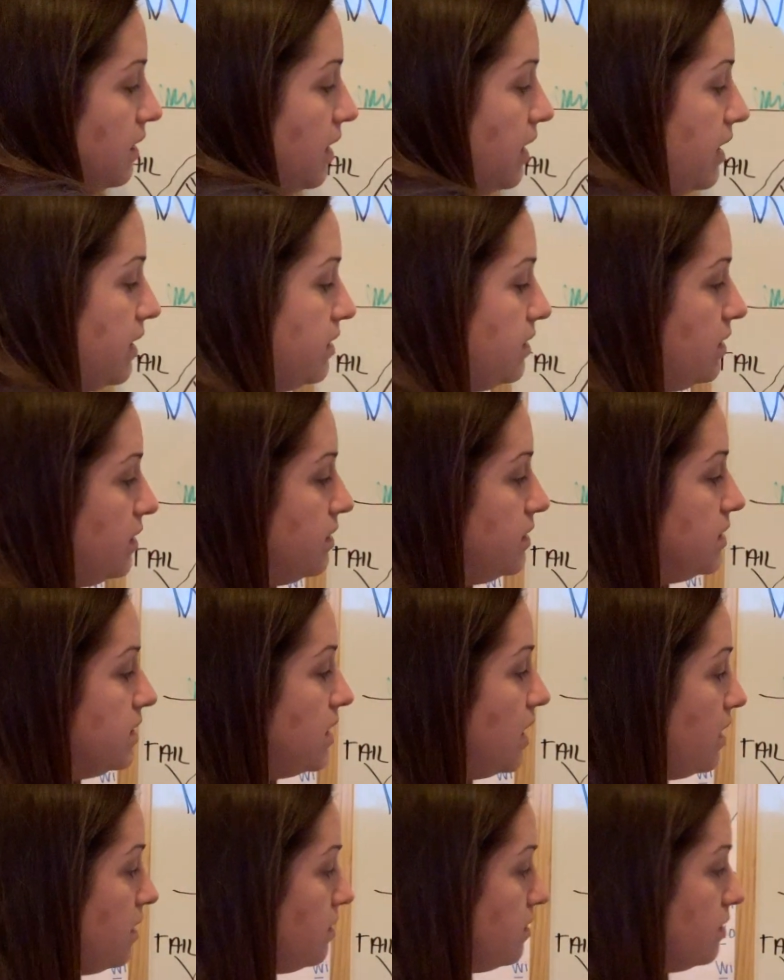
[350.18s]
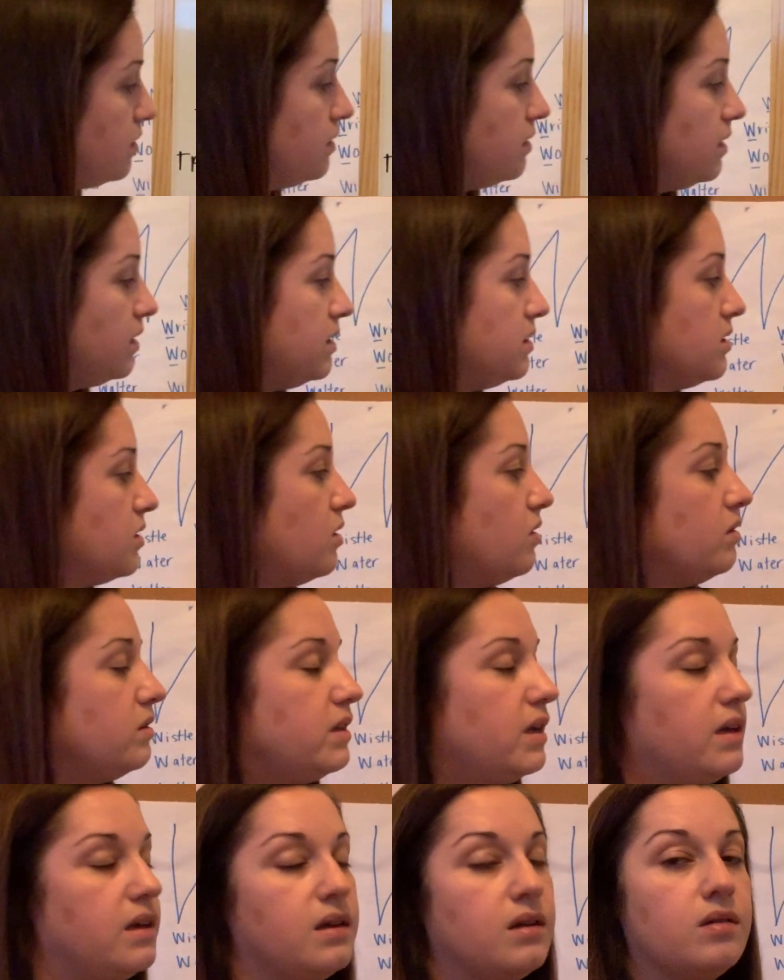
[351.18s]
And their tunnel is called
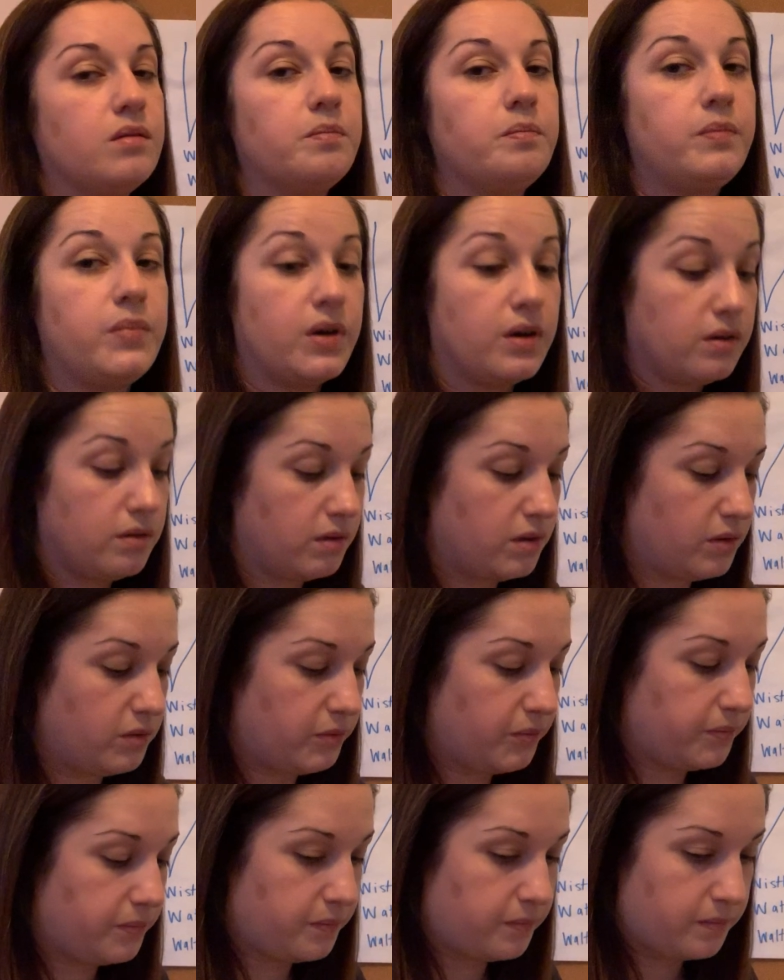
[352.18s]
a burrow.